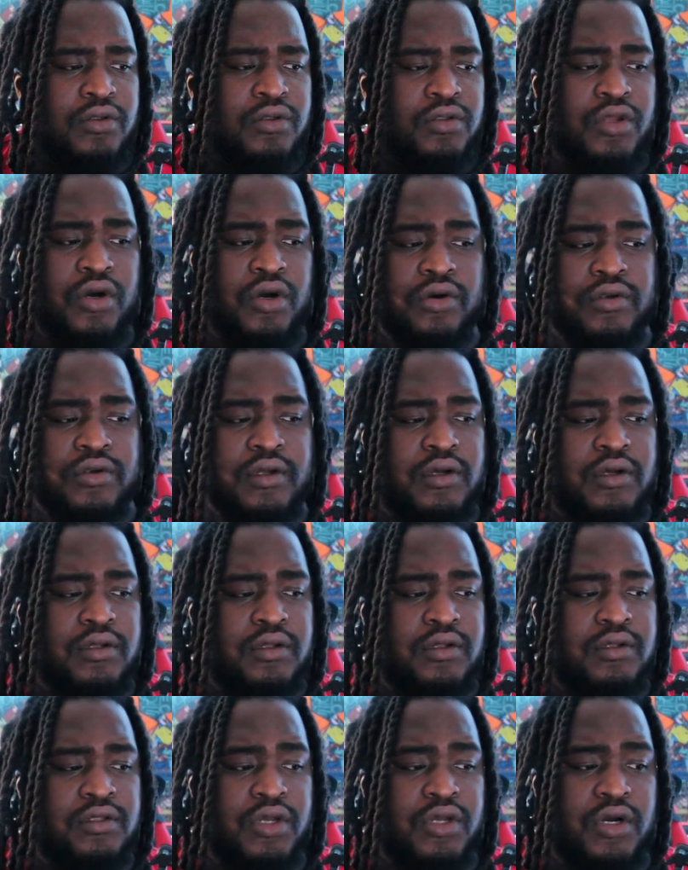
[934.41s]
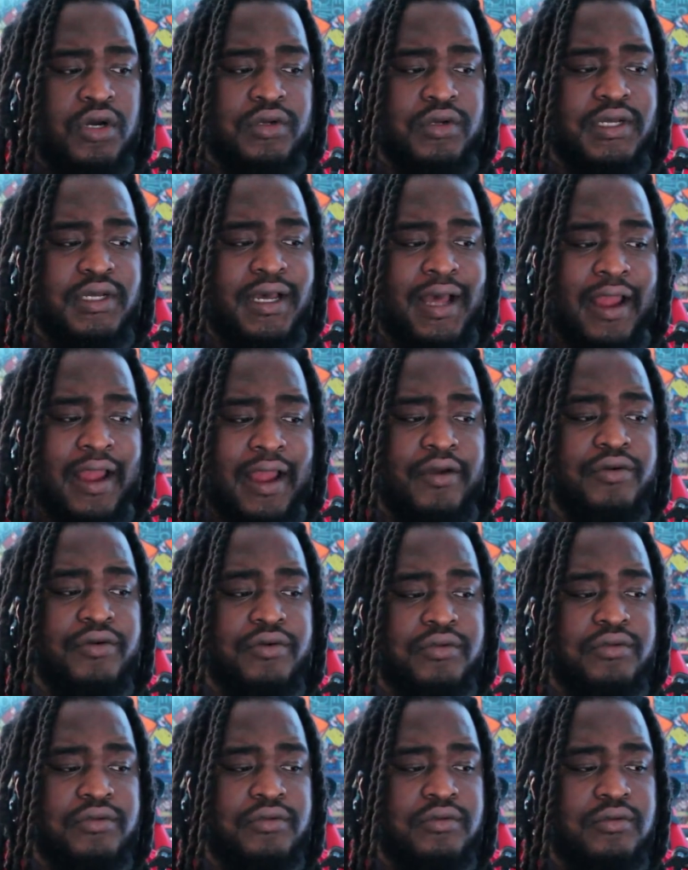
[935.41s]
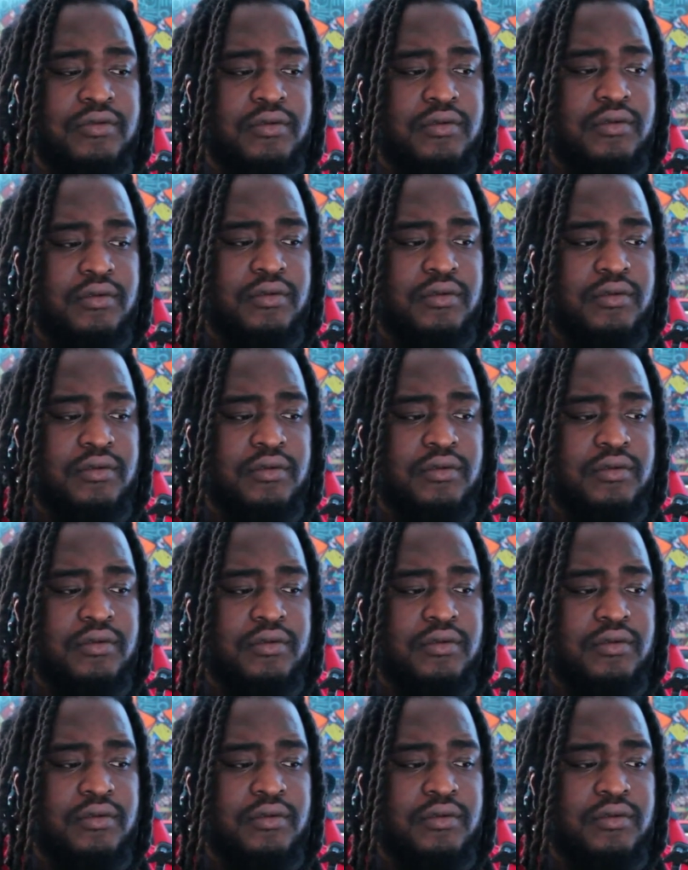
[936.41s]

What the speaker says: Yoda Hiruku